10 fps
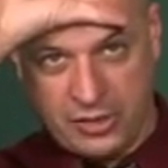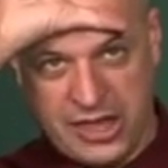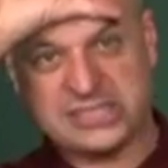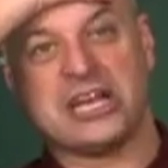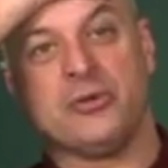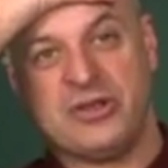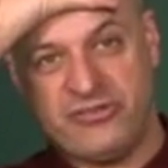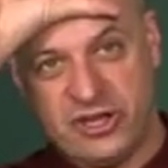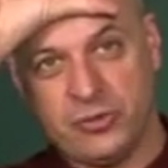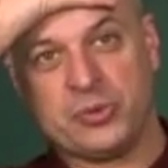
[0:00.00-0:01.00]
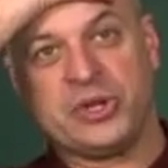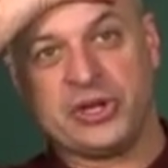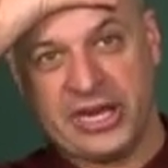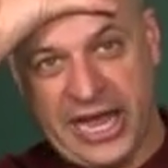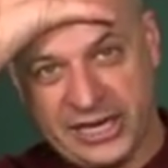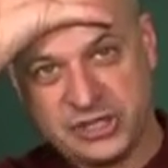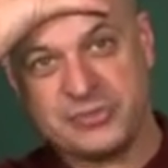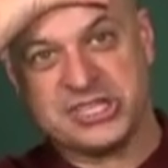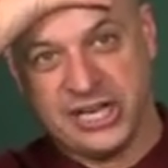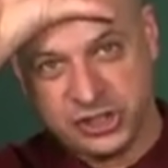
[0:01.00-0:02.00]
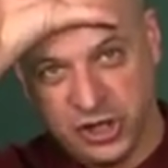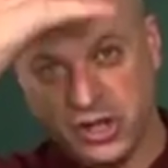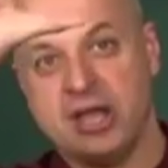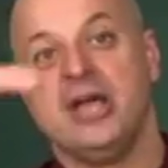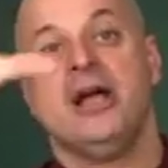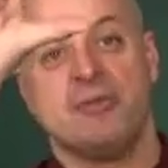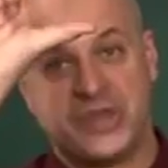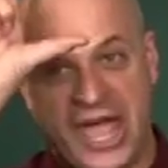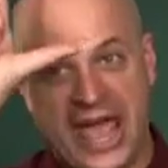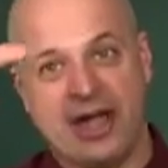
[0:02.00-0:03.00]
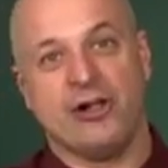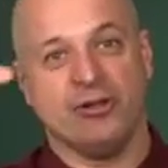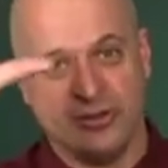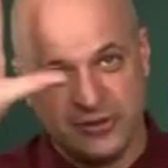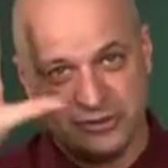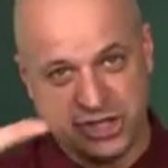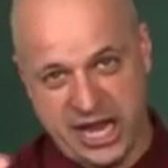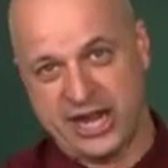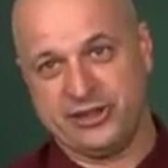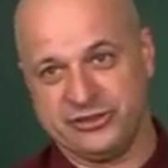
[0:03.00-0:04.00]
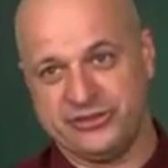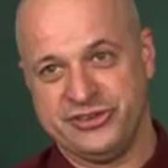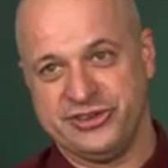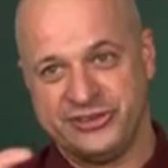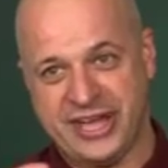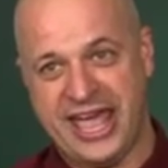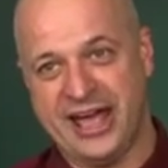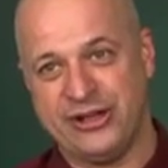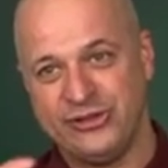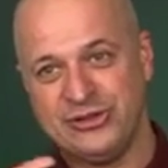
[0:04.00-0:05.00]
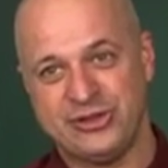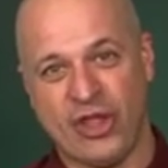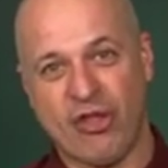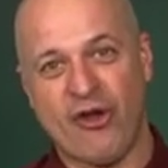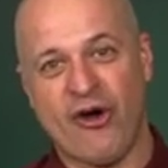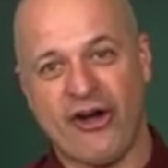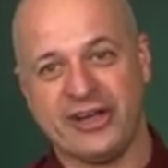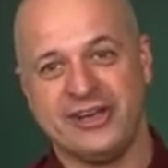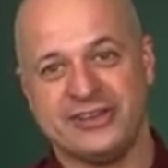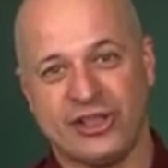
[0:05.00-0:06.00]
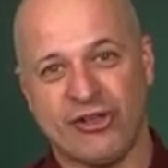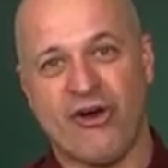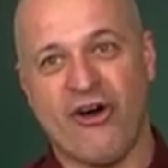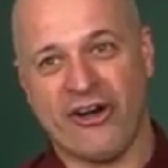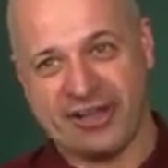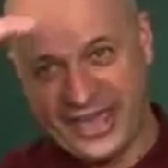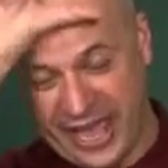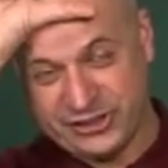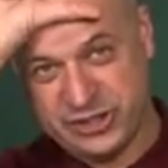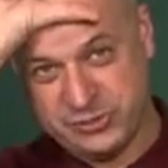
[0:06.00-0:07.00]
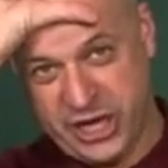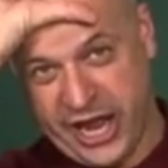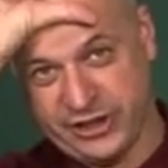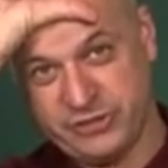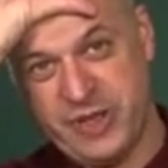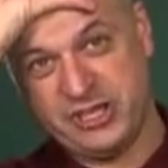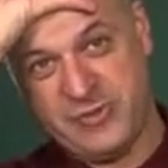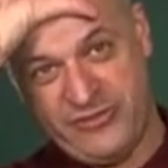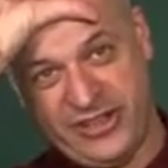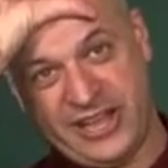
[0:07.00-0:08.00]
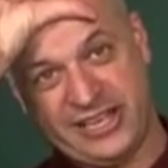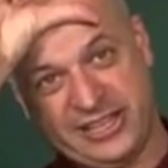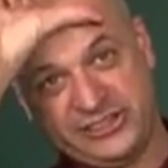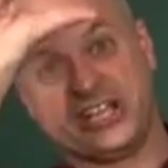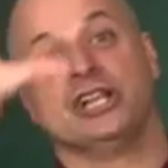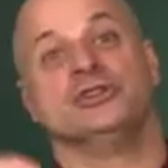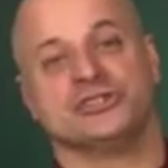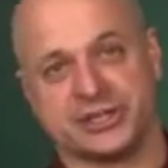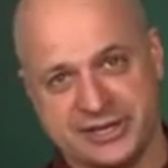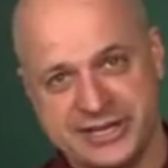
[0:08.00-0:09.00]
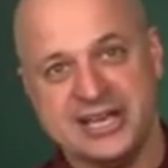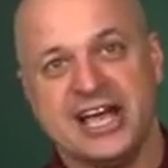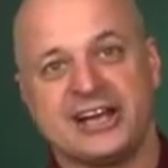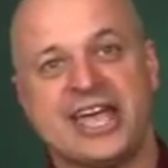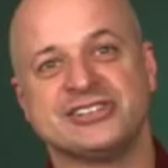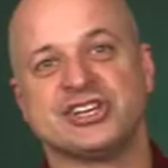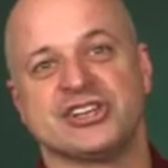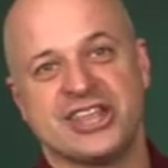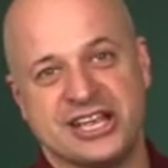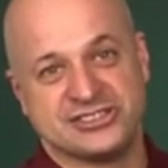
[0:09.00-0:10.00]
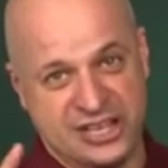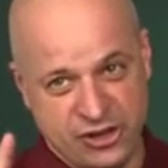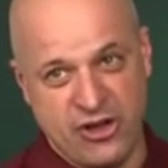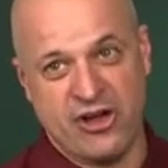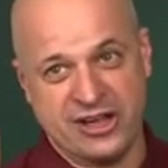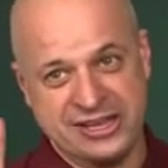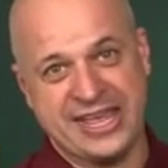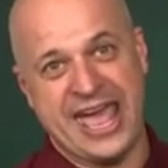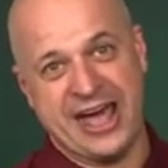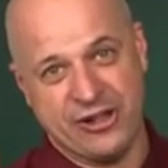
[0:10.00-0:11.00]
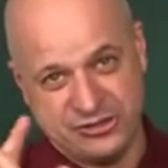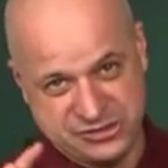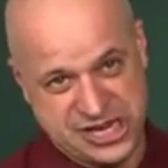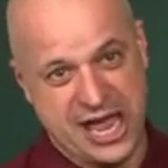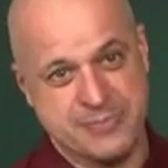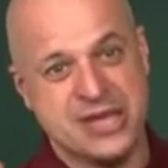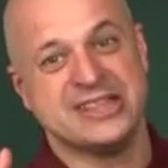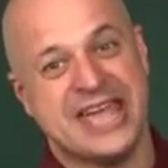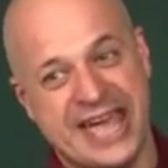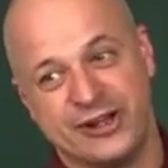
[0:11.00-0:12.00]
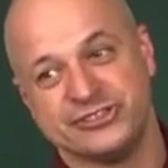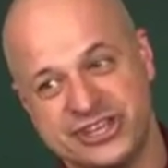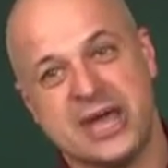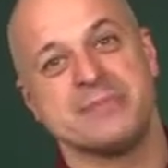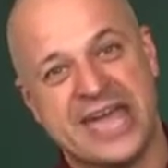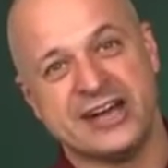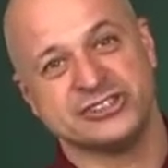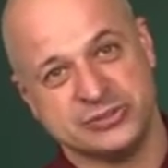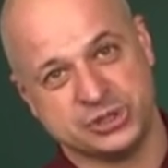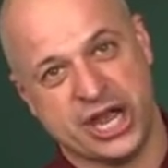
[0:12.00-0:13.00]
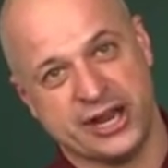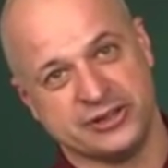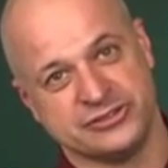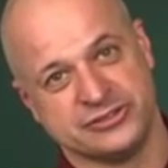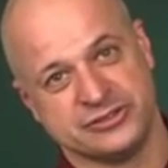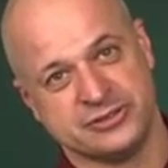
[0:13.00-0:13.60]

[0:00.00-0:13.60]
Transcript: That's how we feel when we look at action potential. The L channels. The L, the long calcium channels makes me feel like this, like a loser. Okay, so the thing is that the L type calcium channels.